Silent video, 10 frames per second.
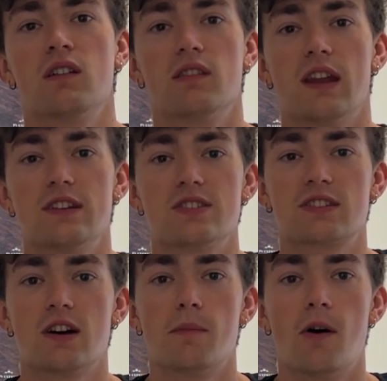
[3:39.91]
and I'd just
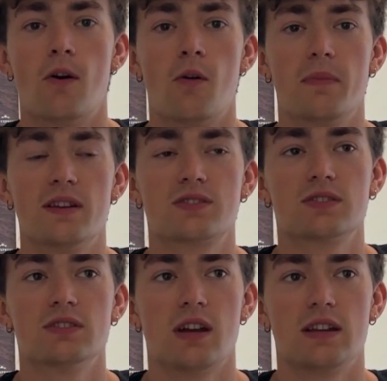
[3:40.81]
come home
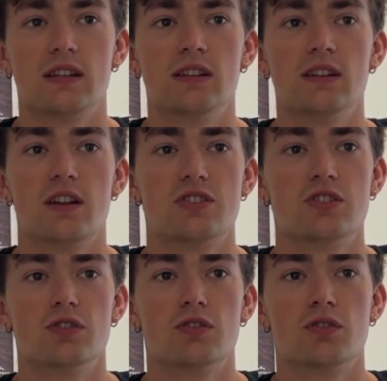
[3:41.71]
basically. I'd eat, I'd
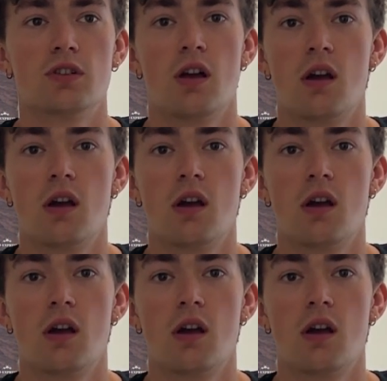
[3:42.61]
chill,